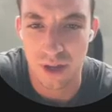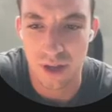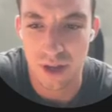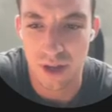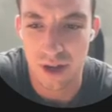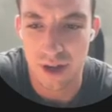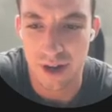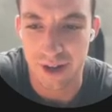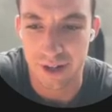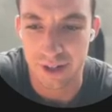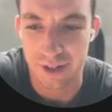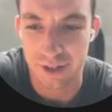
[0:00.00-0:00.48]

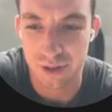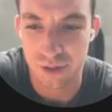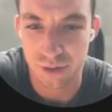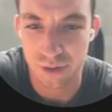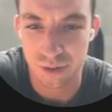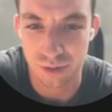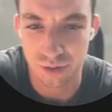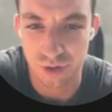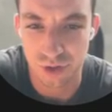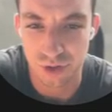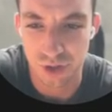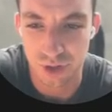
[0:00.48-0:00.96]
Alright,
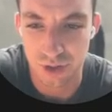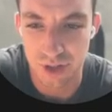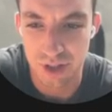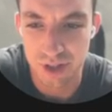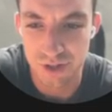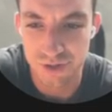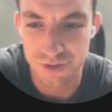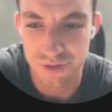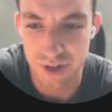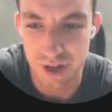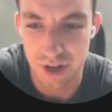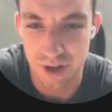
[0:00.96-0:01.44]
cool. So in
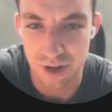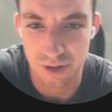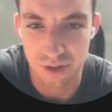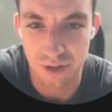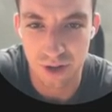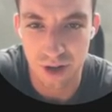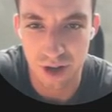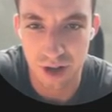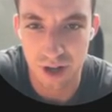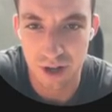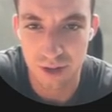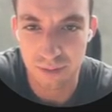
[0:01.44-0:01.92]
this video,
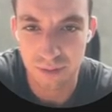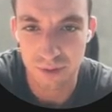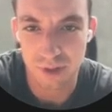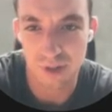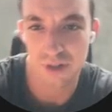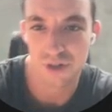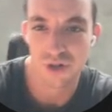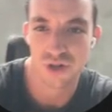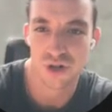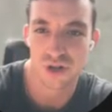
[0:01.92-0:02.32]
I am going to